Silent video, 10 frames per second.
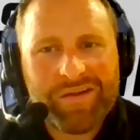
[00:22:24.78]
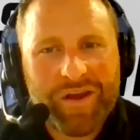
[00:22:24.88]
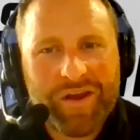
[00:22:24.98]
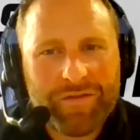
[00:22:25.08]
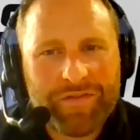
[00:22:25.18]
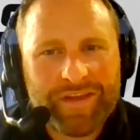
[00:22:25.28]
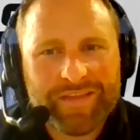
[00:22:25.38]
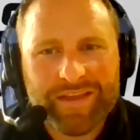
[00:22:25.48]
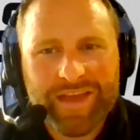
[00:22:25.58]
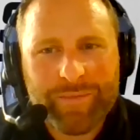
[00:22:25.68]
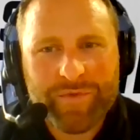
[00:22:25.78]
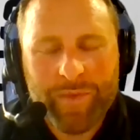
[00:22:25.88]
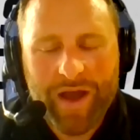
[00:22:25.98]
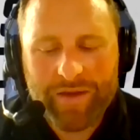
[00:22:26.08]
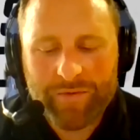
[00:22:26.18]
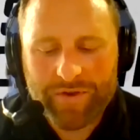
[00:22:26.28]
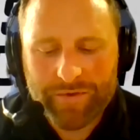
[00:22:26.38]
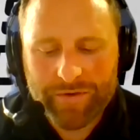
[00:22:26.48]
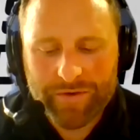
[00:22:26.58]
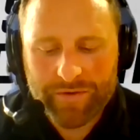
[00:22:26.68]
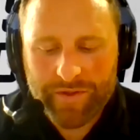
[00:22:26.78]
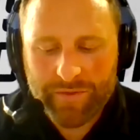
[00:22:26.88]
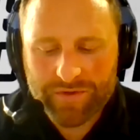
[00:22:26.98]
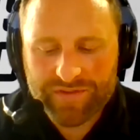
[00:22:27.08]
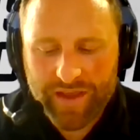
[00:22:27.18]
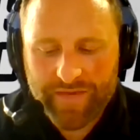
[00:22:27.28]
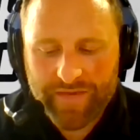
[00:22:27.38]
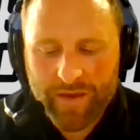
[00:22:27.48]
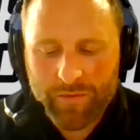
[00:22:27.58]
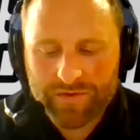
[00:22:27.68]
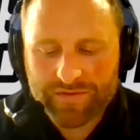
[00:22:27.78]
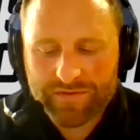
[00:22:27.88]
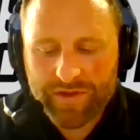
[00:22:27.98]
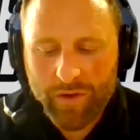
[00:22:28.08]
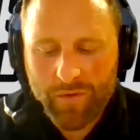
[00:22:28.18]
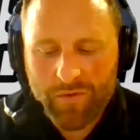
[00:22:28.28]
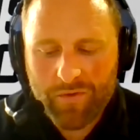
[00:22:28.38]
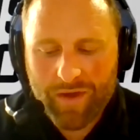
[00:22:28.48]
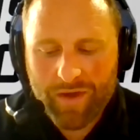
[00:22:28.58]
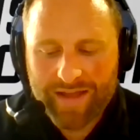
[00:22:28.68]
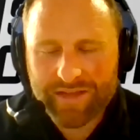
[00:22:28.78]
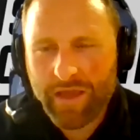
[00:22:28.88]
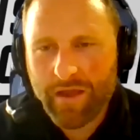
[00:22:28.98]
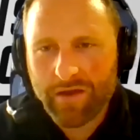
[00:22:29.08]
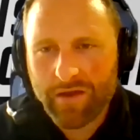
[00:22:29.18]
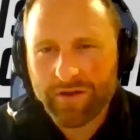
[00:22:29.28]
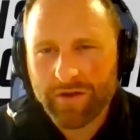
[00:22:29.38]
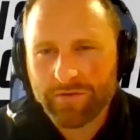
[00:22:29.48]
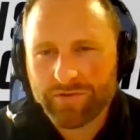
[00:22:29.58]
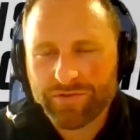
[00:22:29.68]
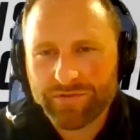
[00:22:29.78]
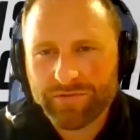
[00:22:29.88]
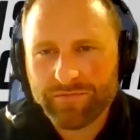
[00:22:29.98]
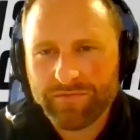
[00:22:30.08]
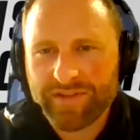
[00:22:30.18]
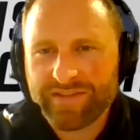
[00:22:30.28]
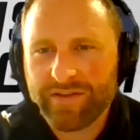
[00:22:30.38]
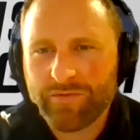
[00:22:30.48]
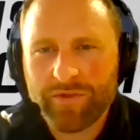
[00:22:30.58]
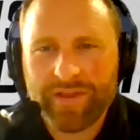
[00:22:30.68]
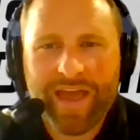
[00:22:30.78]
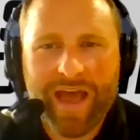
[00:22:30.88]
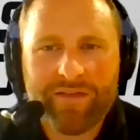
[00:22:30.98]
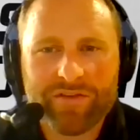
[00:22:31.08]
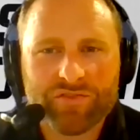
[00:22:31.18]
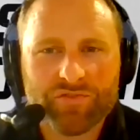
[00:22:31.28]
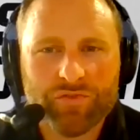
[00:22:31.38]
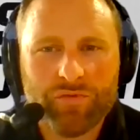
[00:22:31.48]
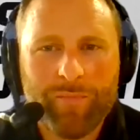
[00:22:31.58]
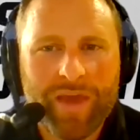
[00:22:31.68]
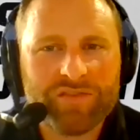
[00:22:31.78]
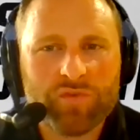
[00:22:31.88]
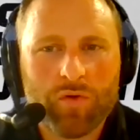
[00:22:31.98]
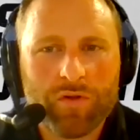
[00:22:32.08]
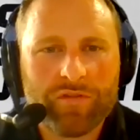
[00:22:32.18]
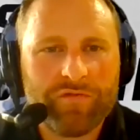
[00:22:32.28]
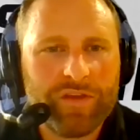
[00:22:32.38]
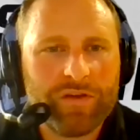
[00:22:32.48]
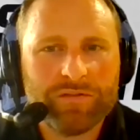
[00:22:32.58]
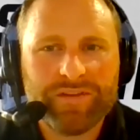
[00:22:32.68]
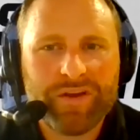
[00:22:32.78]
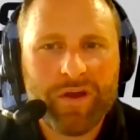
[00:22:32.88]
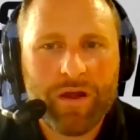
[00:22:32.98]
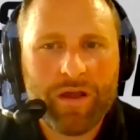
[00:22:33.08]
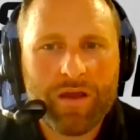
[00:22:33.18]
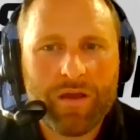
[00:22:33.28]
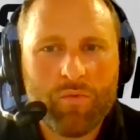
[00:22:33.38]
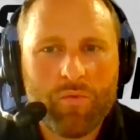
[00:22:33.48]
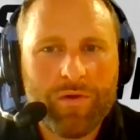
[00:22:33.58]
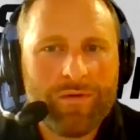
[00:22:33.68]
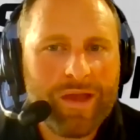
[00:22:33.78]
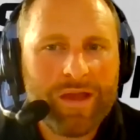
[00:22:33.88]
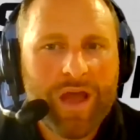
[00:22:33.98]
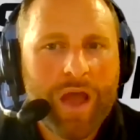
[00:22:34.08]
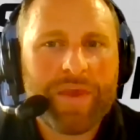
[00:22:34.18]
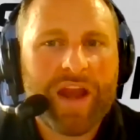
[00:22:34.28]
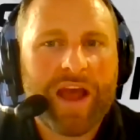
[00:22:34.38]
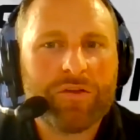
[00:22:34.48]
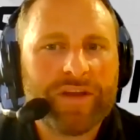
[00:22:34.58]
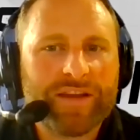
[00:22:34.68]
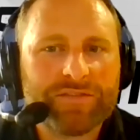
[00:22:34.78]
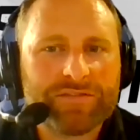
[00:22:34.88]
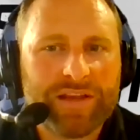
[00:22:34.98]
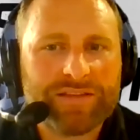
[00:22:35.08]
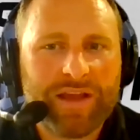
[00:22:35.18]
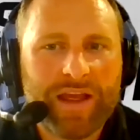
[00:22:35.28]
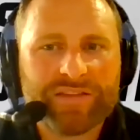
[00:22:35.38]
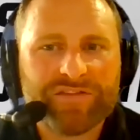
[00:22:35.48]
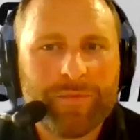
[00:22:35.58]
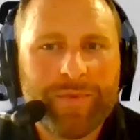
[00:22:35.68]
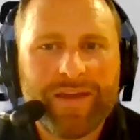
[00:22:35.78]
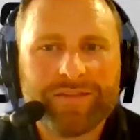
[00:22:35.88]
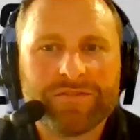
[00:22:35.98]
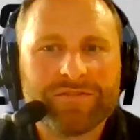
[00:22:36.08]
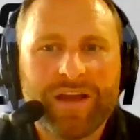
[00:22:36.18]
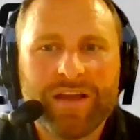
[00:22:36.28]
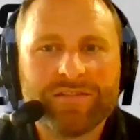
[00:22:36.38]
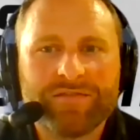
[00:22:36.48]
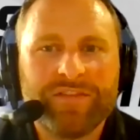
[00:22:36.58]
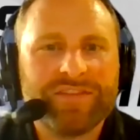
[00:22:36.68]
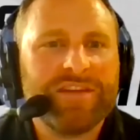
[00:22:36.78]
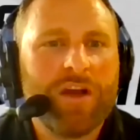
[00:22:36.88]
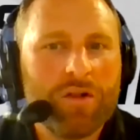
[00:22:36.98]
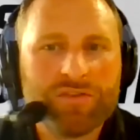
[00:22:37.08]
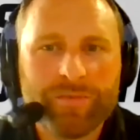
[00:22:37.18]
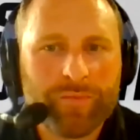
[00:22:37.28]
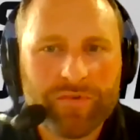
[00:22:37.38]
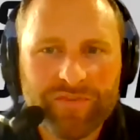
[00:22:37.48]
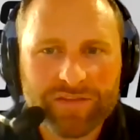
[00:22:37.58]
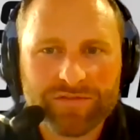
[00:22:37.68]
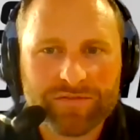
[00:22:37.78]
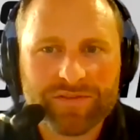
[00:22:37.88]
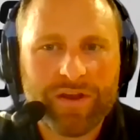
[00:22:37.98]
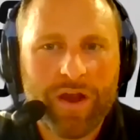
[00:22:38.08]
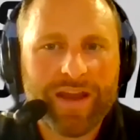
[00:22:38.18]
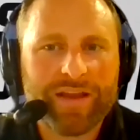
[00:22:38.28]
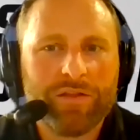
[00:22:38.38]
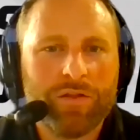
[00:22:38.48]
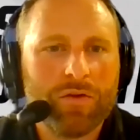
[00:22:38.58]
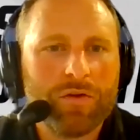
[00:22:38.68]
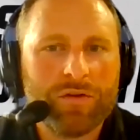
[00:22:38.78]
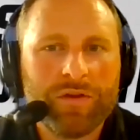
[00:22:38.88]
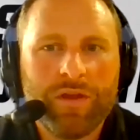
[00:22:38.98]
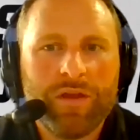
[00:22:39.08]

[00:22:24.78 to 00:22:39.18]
another thing that came to mind when you were you were saying that was you know as a young coach that didn't really have a true mentor in the field. You know, I, I mean, I learned exercise science from exercise physiology professors. You know, I didn't learn.